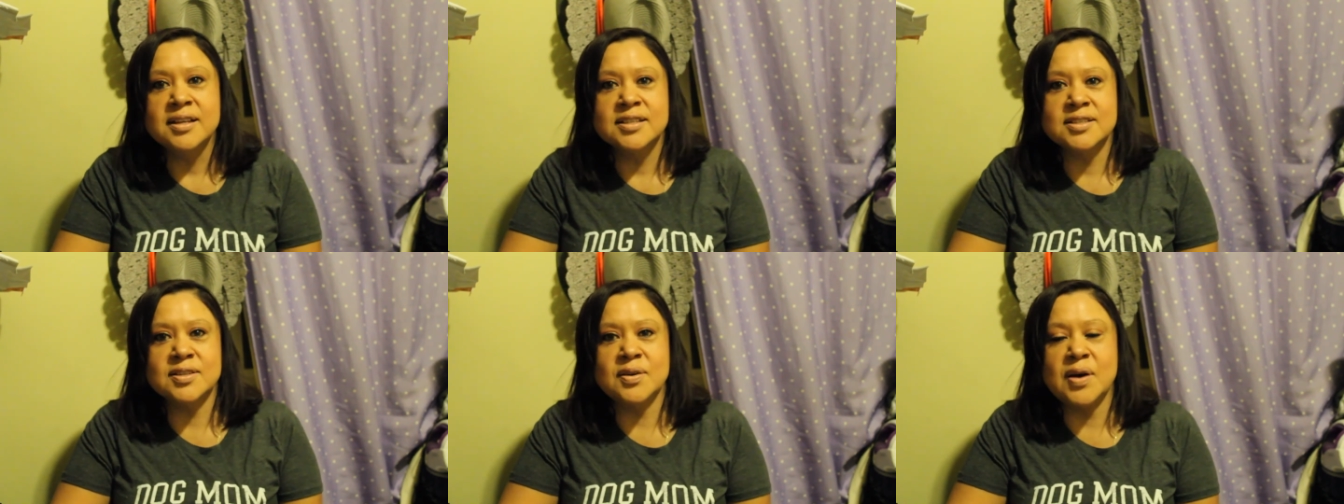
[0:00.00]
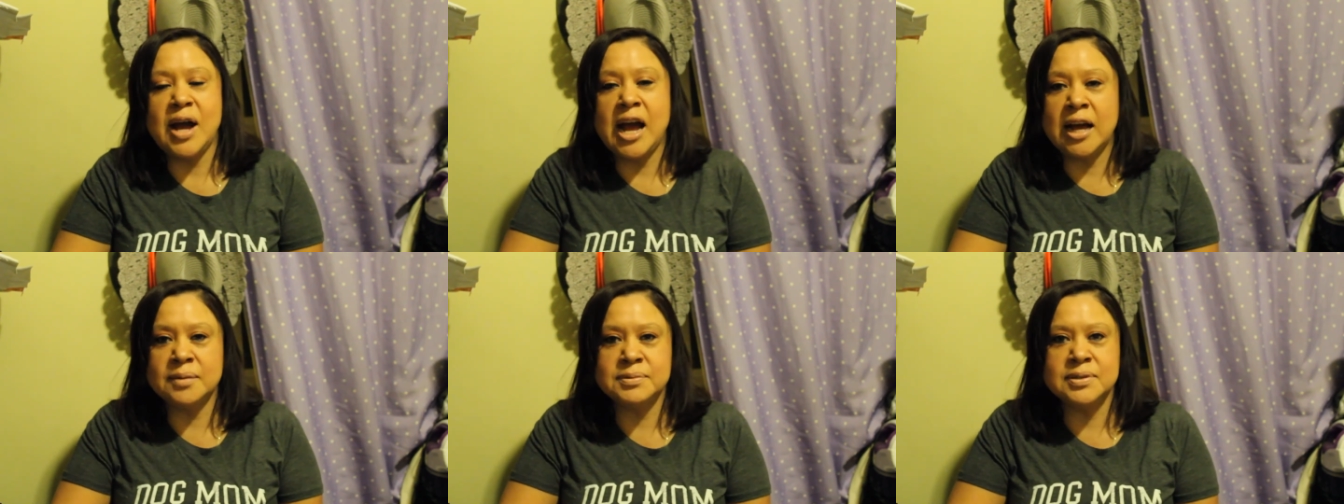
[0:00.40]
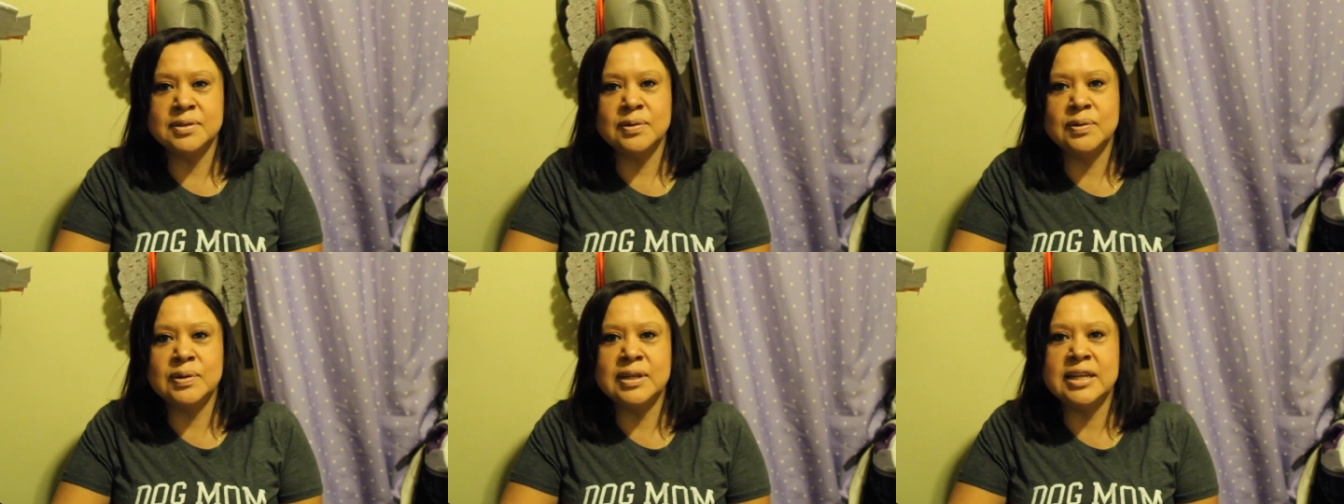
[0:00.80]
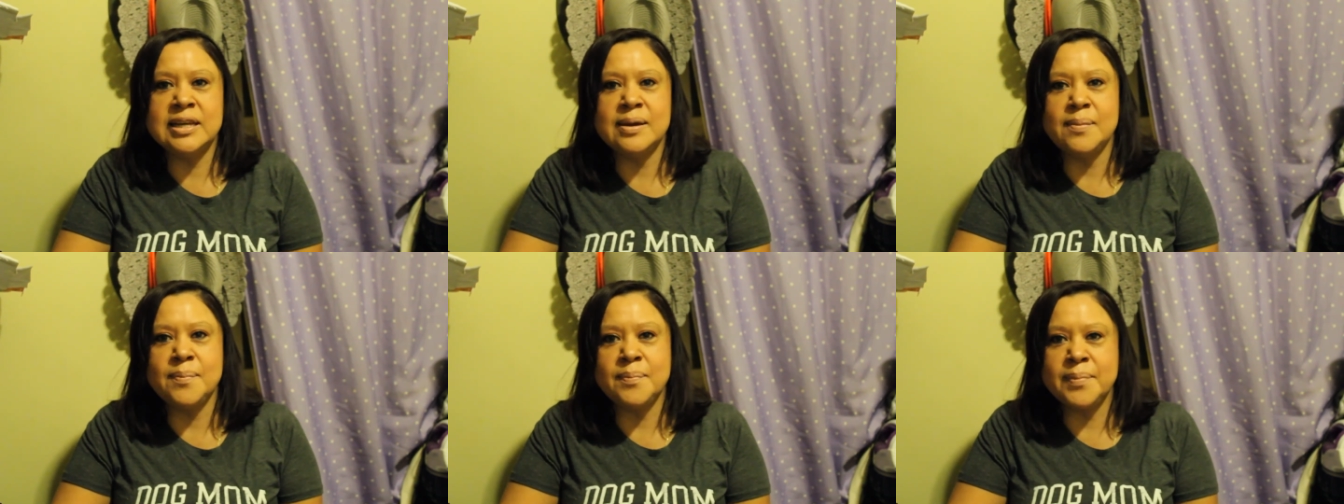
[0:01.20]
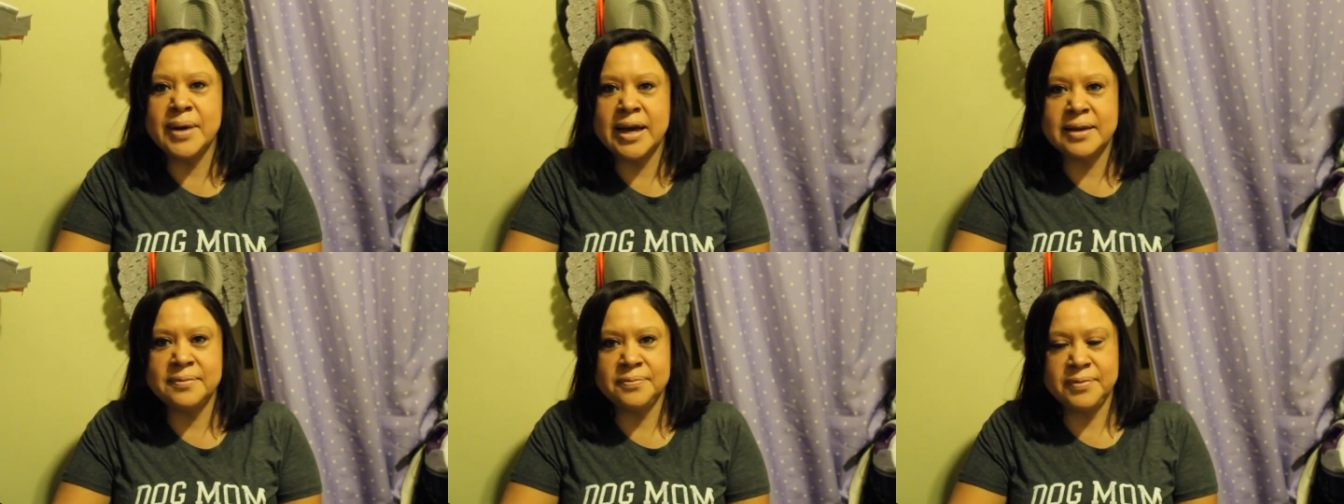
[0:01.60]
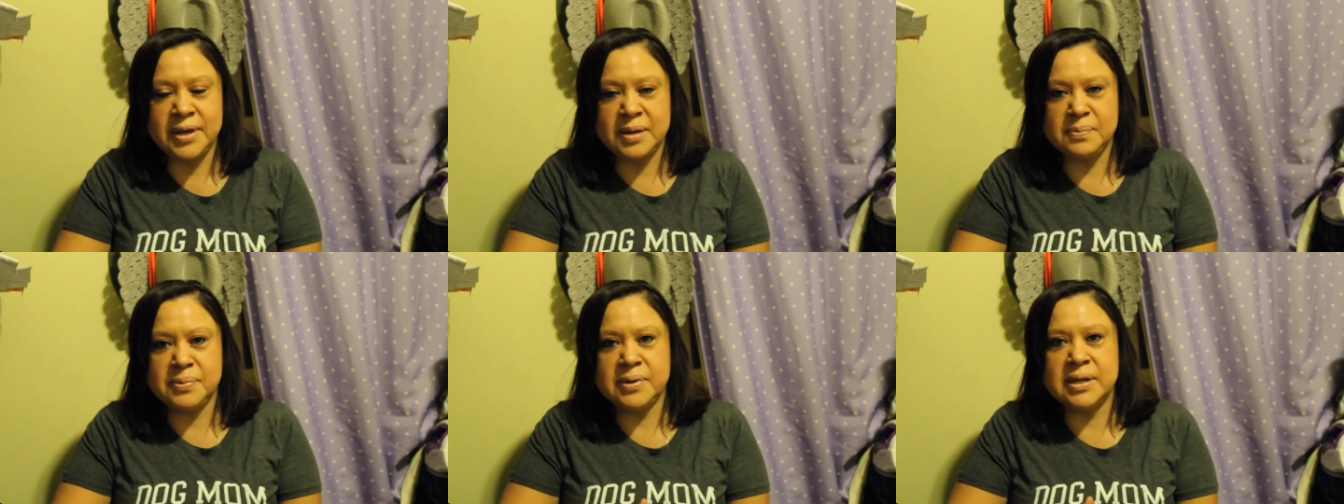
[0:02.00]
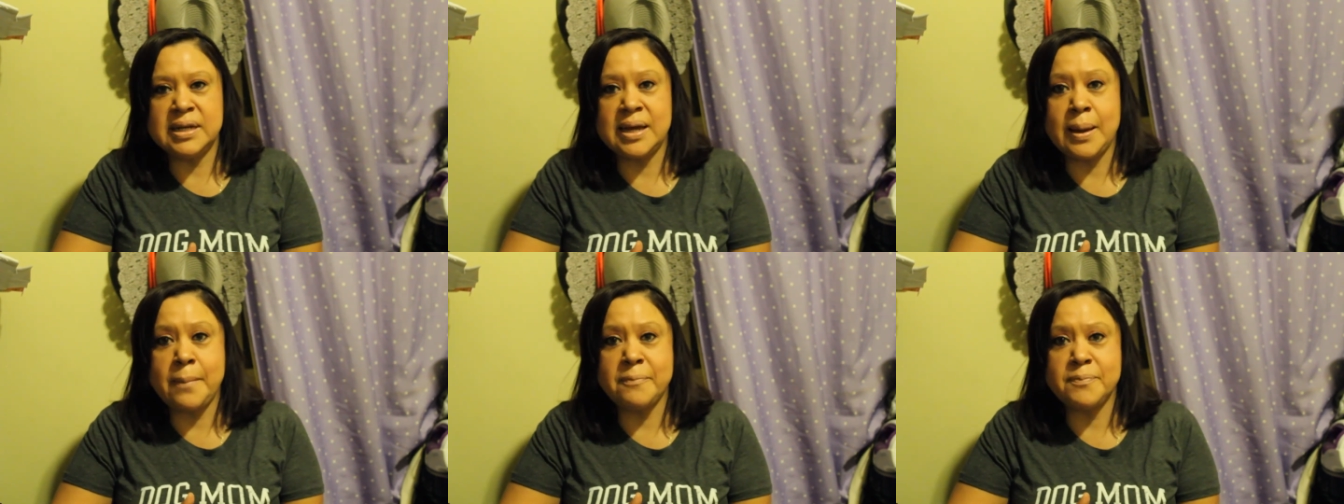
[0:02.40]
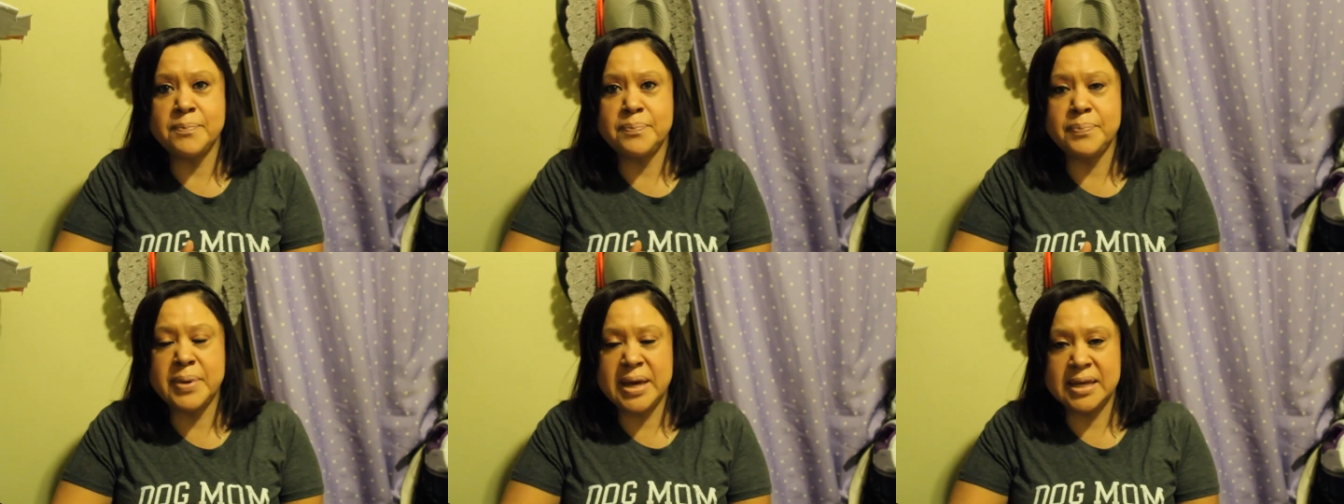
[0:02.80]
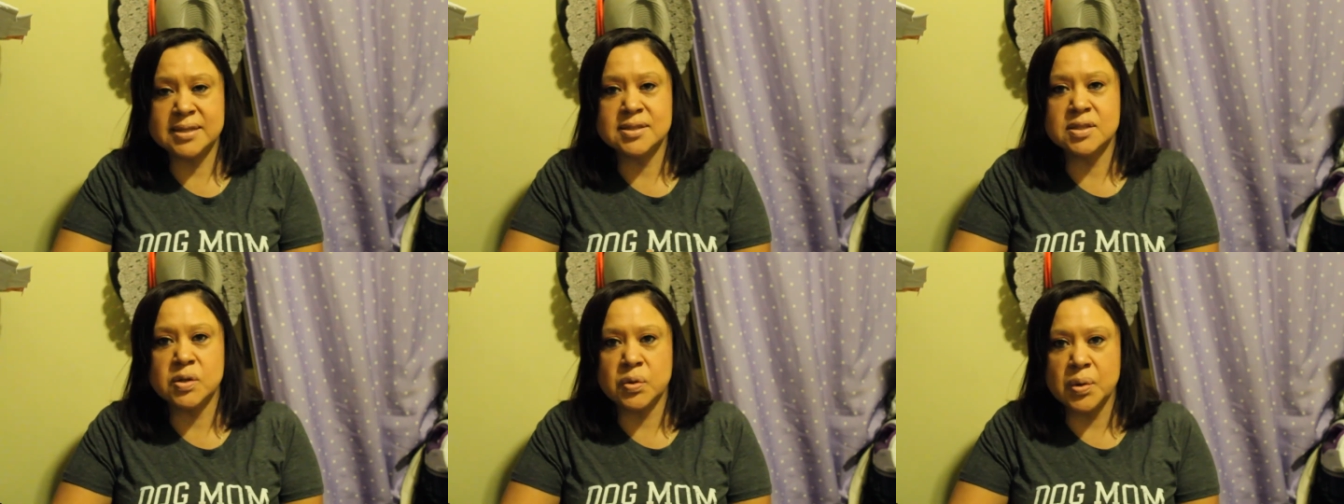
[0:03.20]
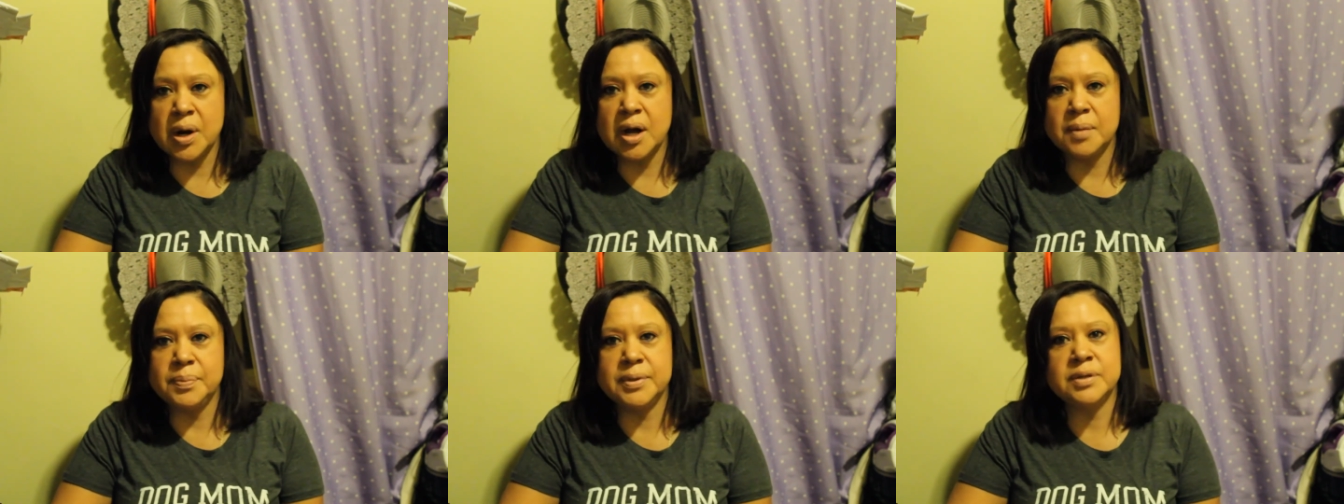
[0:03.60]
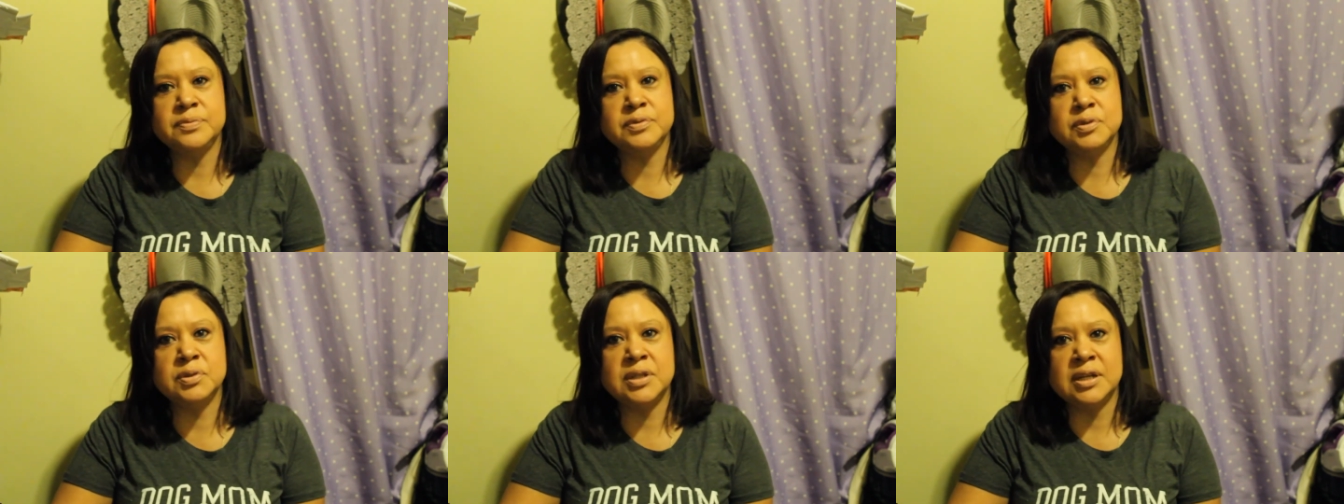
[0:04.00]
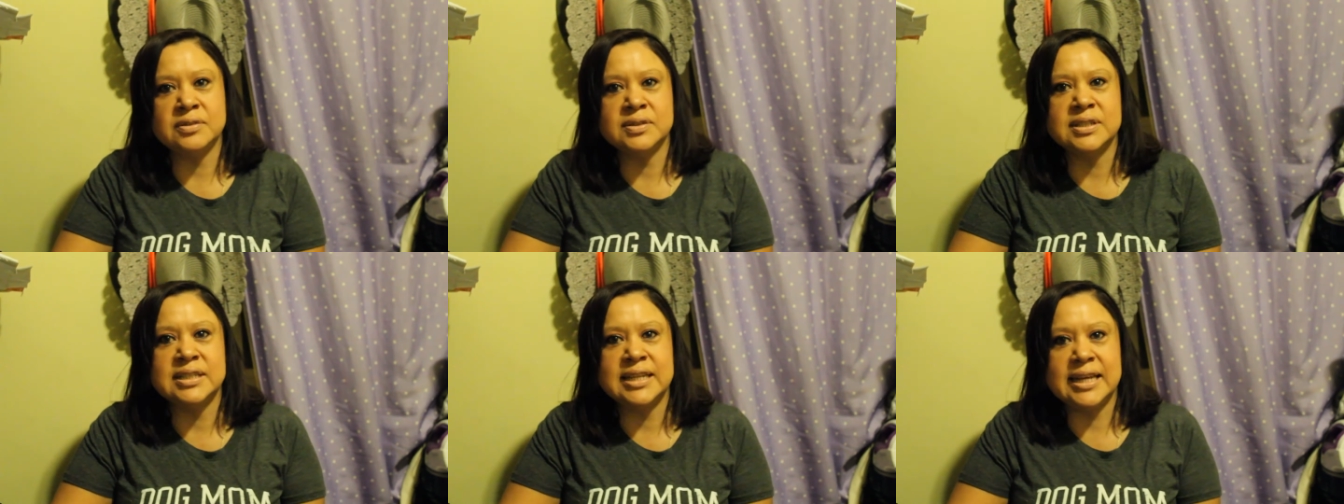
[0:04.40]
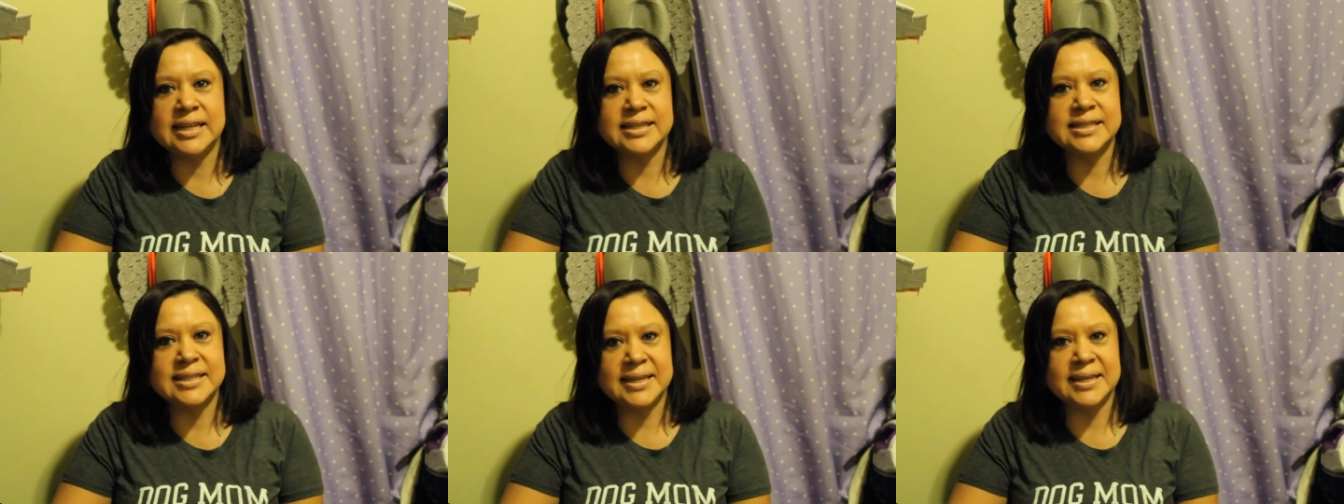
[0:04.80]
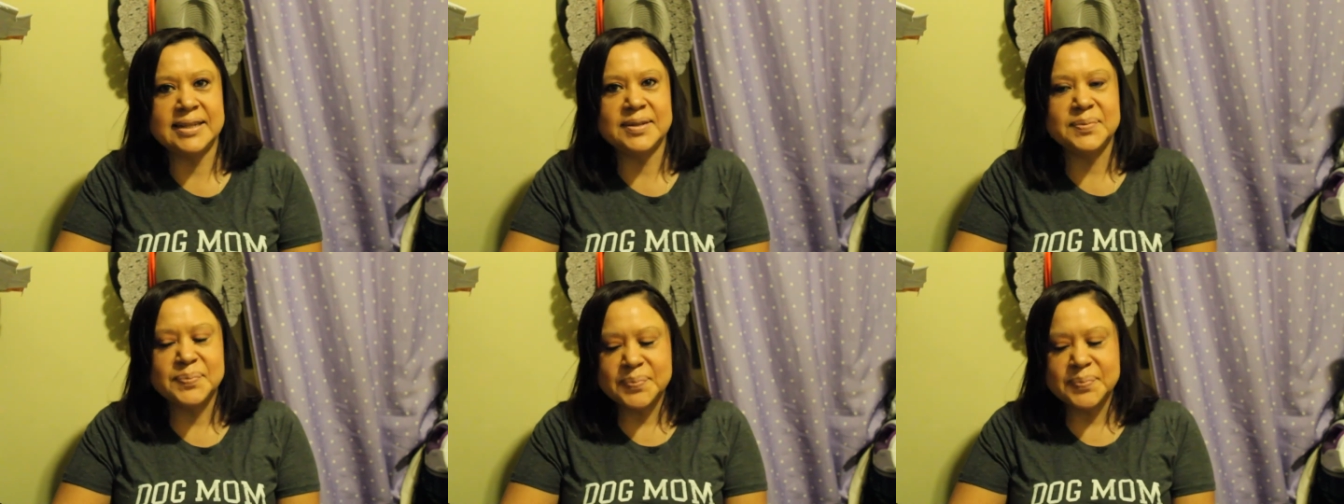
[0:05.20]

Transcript: So absolutely my favorite and best crop of 2018.